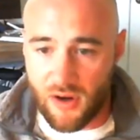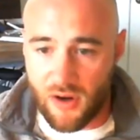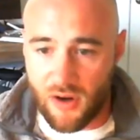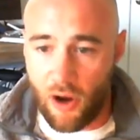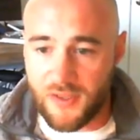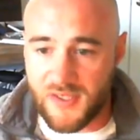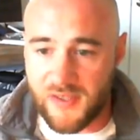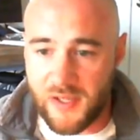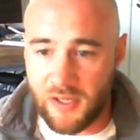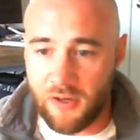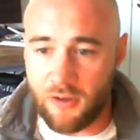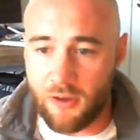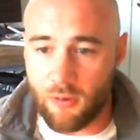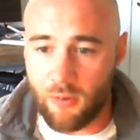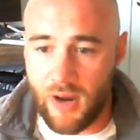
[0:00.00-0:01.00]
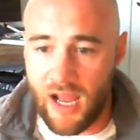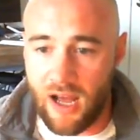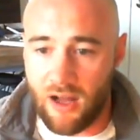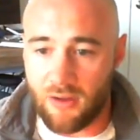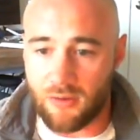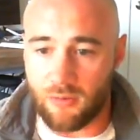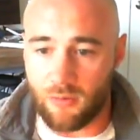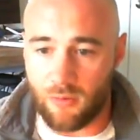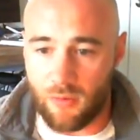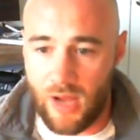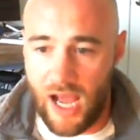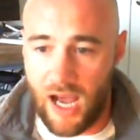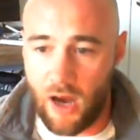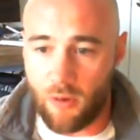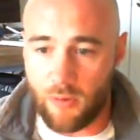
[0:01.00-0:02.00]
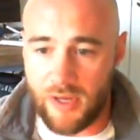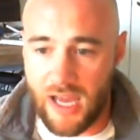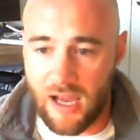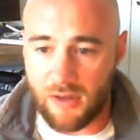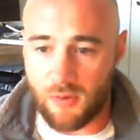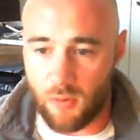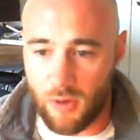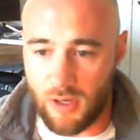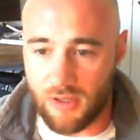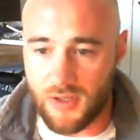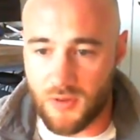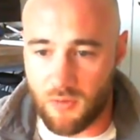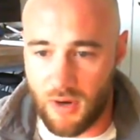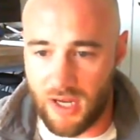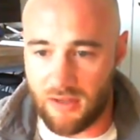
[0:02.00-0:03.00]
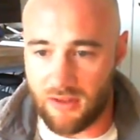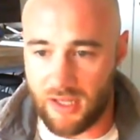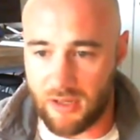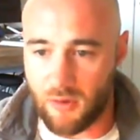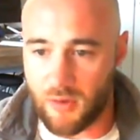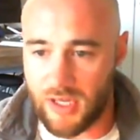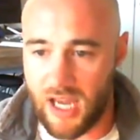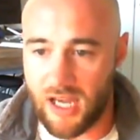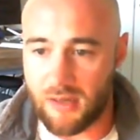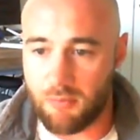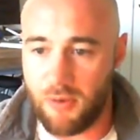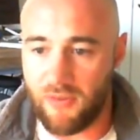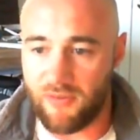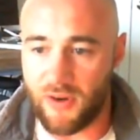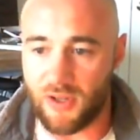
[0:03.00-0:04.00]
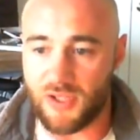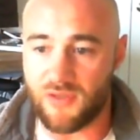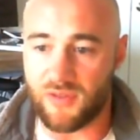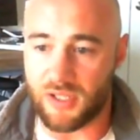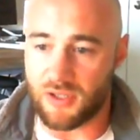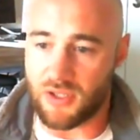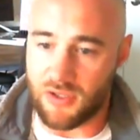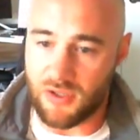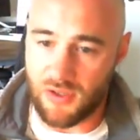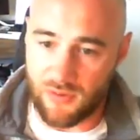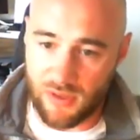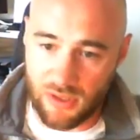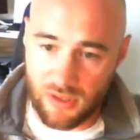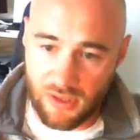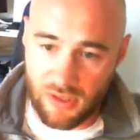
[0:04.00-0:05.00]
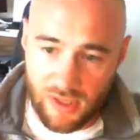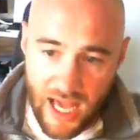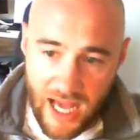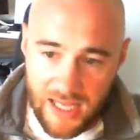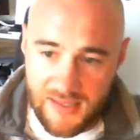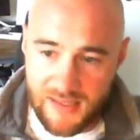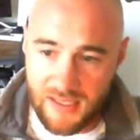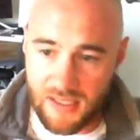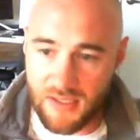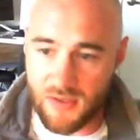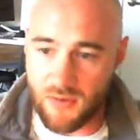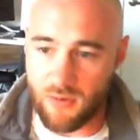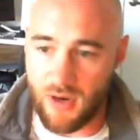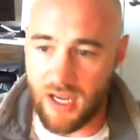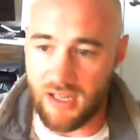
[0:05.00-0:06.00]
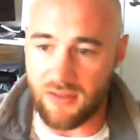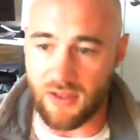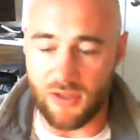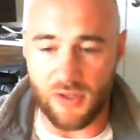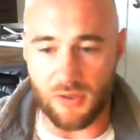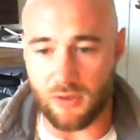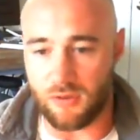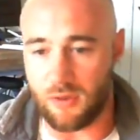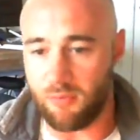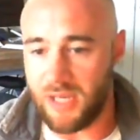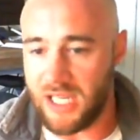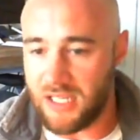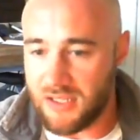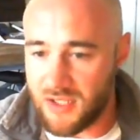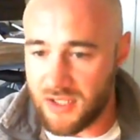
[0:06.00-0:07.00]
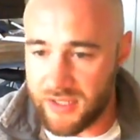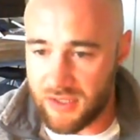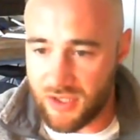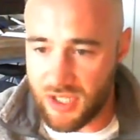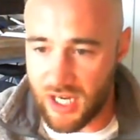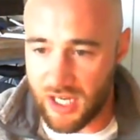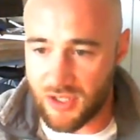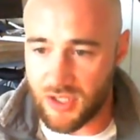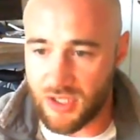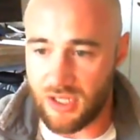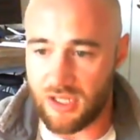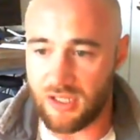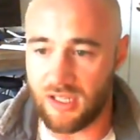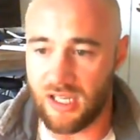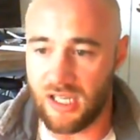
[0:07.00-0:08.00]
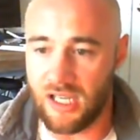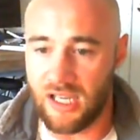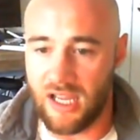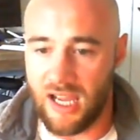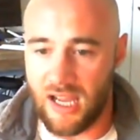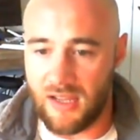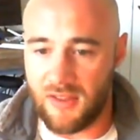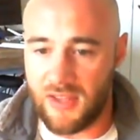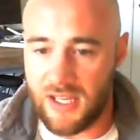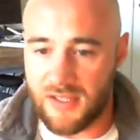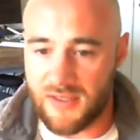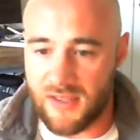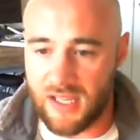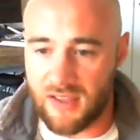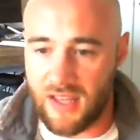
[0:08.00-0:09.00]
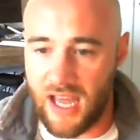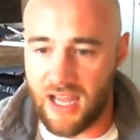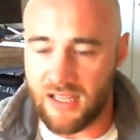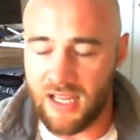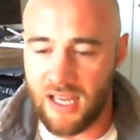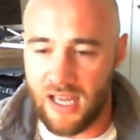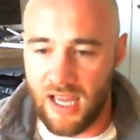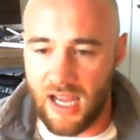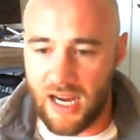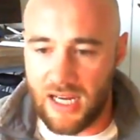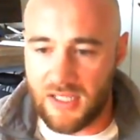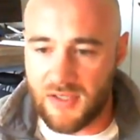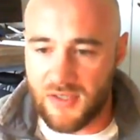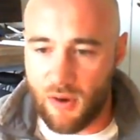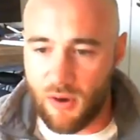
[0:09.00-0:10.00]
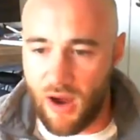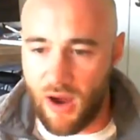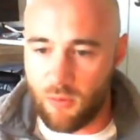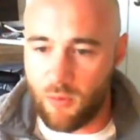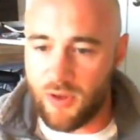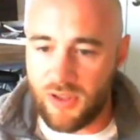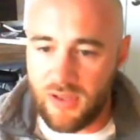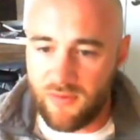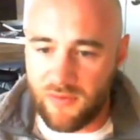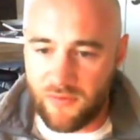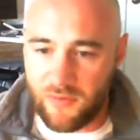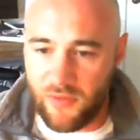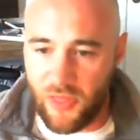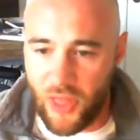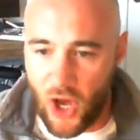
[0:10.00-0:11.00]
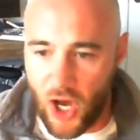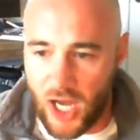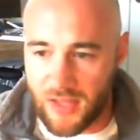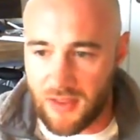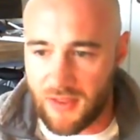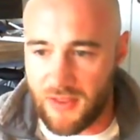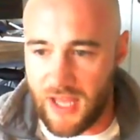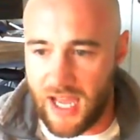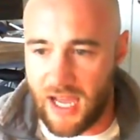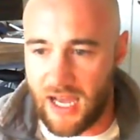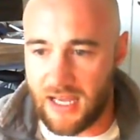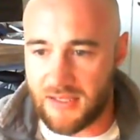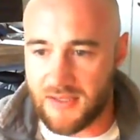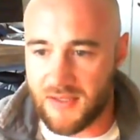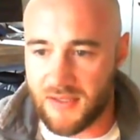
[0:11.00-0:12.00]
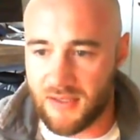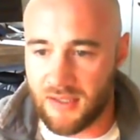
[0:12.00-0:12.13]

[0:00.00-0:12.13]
are all centered around how React works, right? Like React prefers functions over classes, right? There's no dependency injection and things like that. And so I really thought that